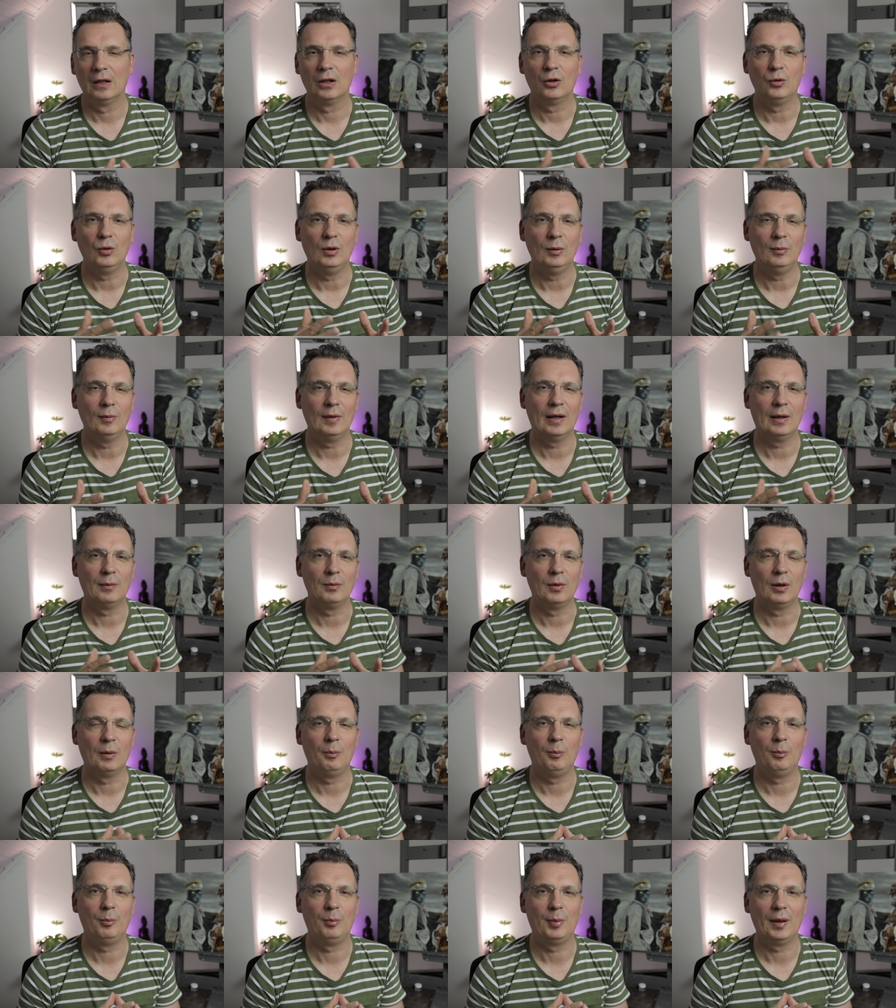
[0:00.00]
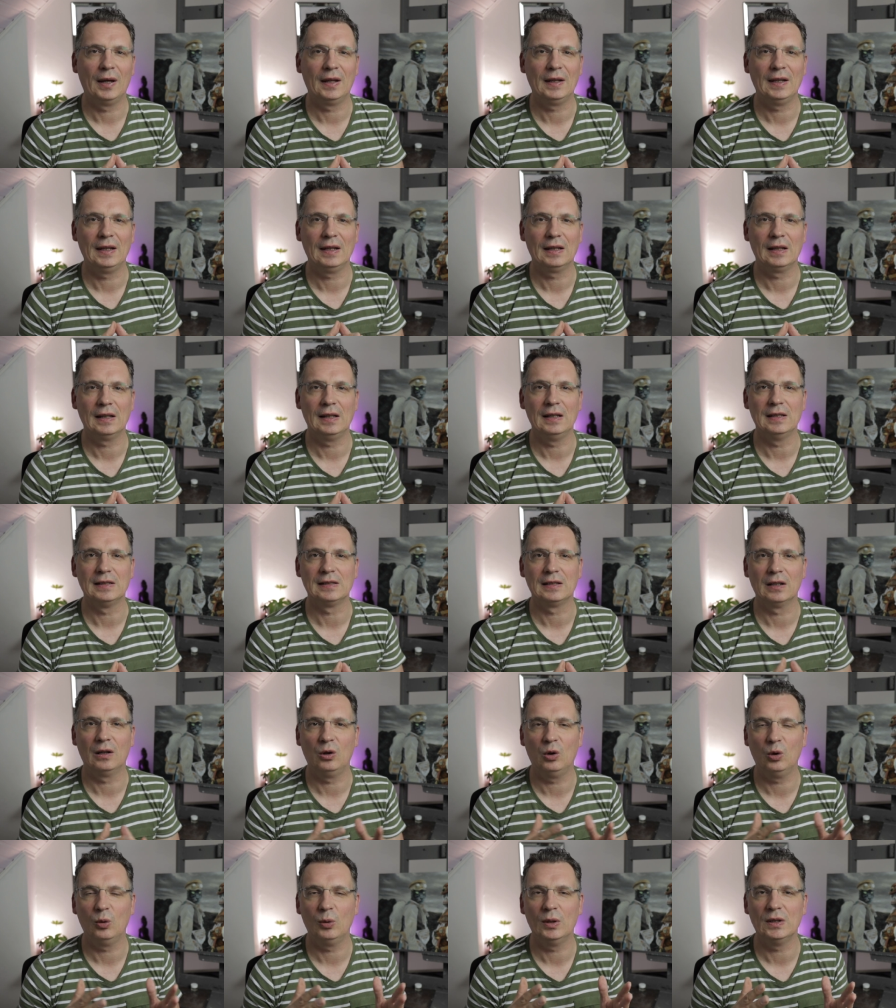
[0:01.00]
Remember, panic is
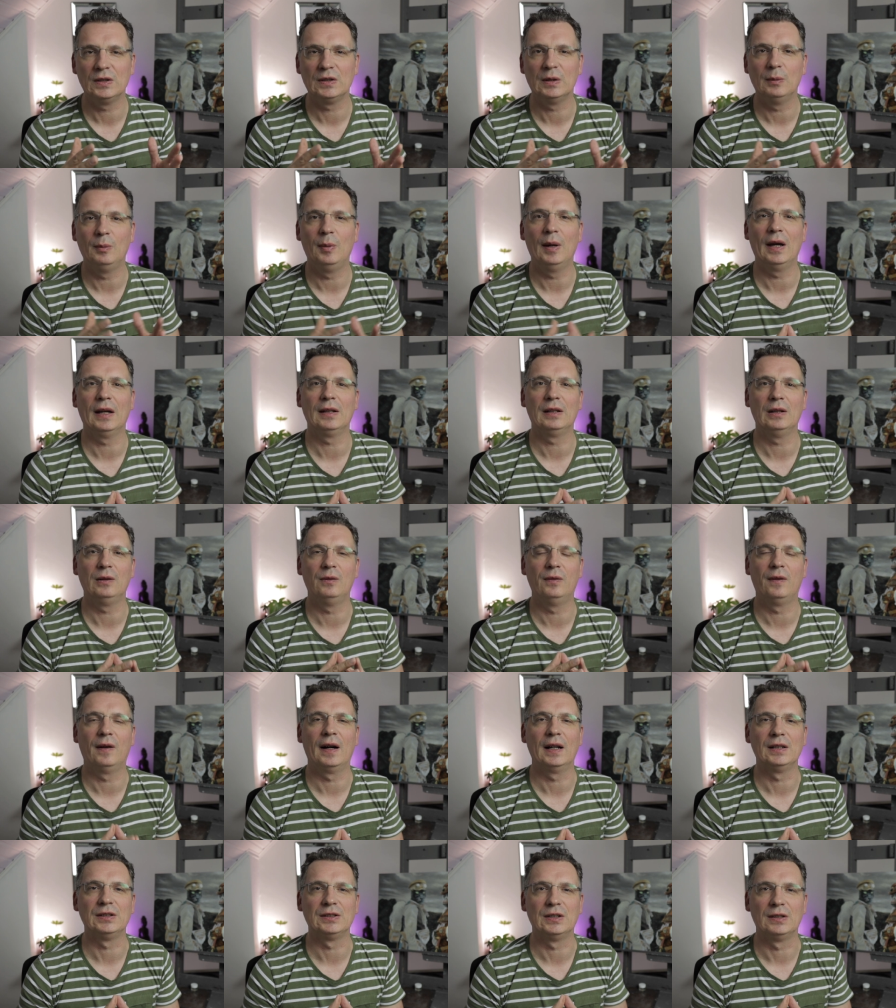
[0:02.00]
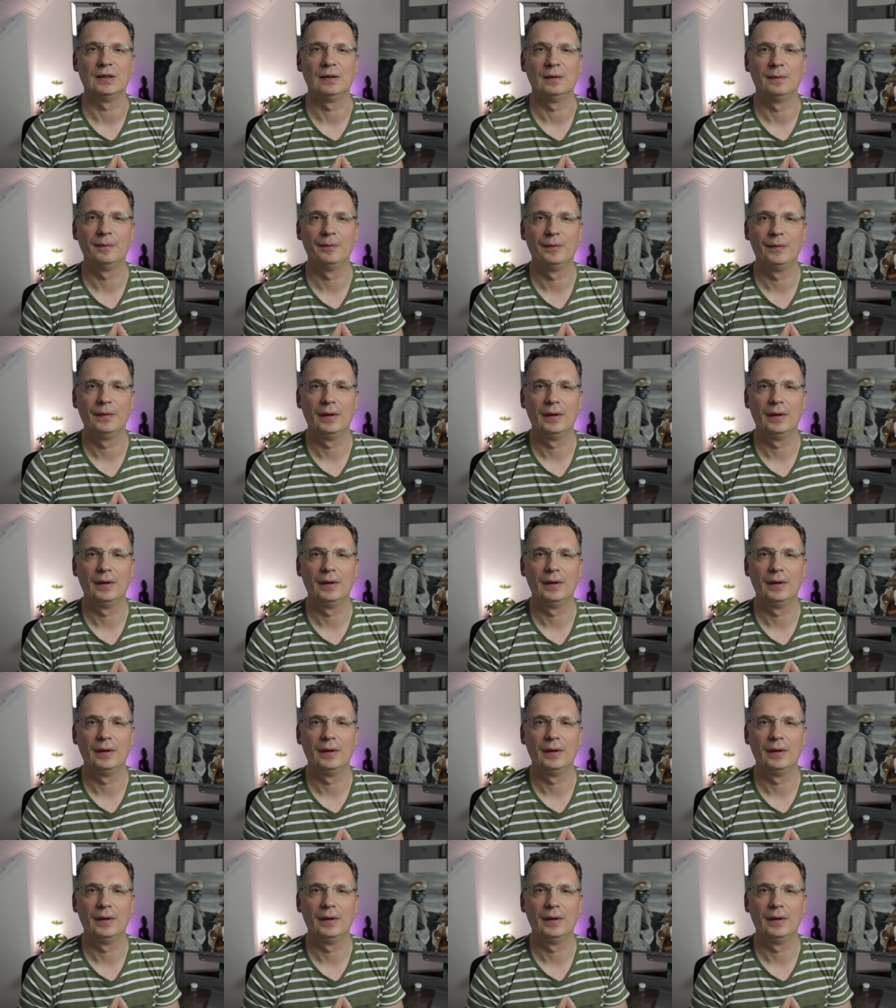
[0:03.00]
always a bad advisor.